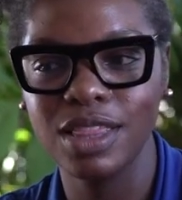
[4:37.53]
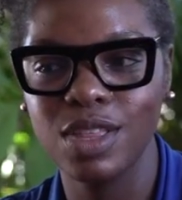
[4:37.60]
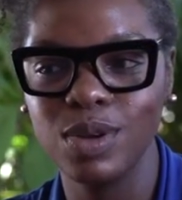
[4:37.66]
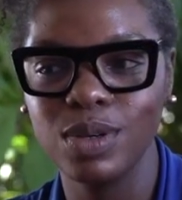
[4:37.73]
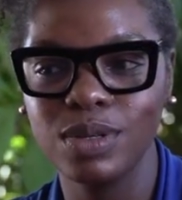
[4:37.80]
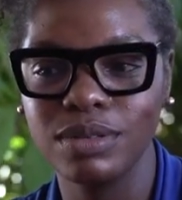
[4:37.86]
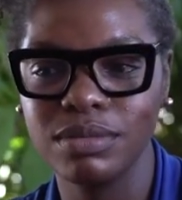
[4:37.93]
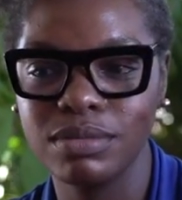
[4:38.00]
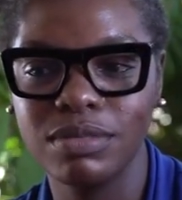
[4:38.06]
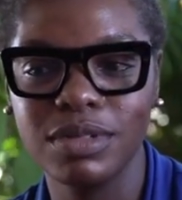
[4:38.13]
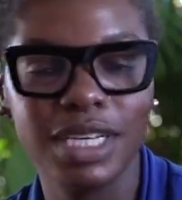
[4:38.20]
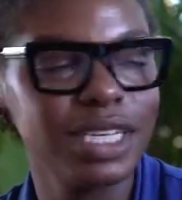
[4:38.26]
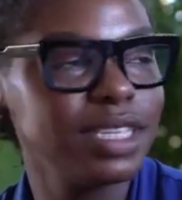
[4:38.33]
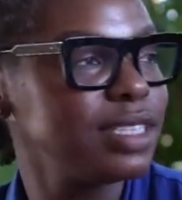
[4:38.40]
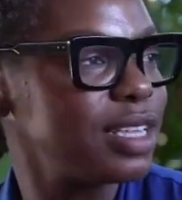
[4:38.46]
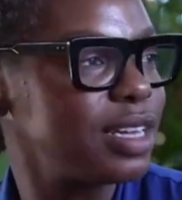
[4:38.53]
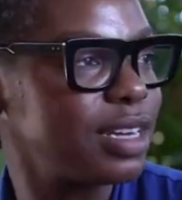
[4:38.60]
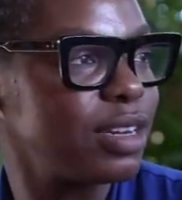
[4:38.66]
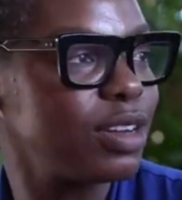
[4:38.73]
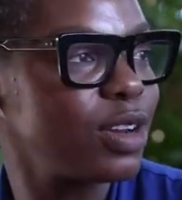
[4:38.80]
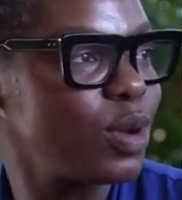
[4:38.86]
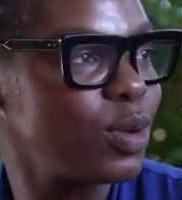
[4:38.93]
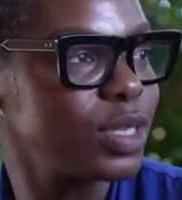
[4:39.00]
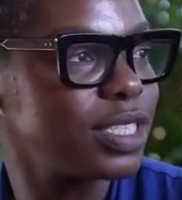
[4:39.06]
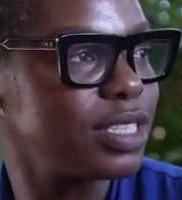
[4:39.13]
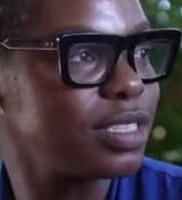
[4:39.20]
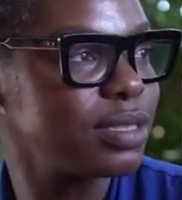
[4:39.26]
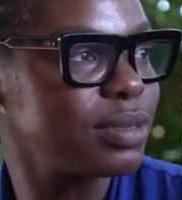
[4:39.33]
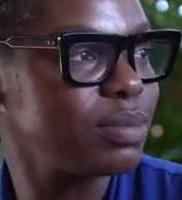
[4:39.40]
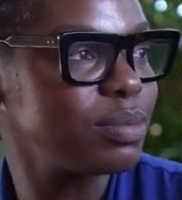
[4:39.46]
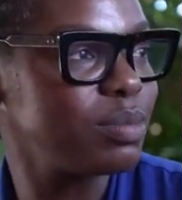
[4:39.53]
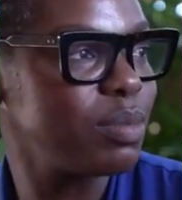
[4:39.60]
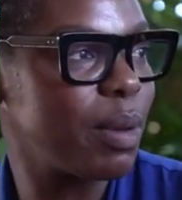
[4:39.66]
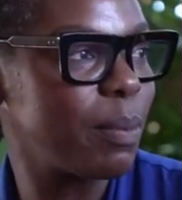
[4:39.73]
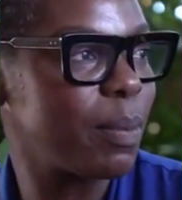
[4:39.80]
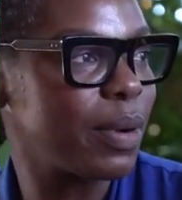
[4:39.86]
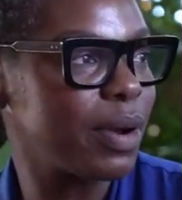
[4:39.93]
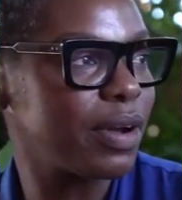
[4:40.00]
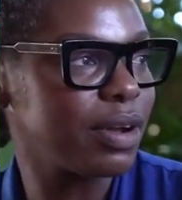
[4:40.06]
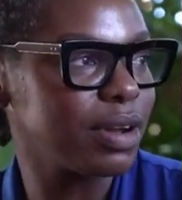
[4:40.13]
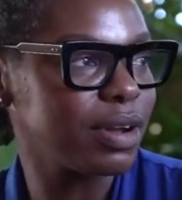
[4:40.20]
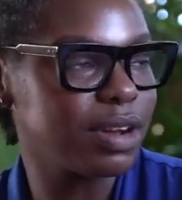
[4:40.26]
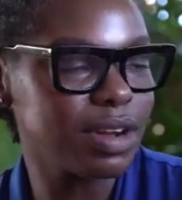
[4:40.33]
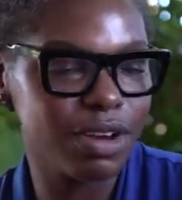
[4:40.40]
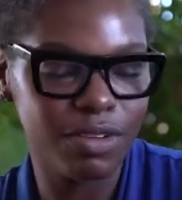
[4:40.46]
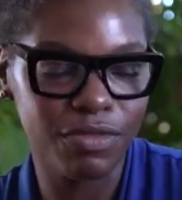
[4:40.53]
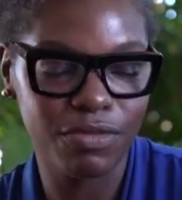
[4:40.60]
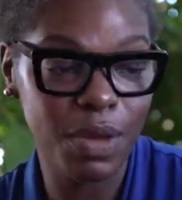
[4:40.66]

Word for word: though he's the closest member uh,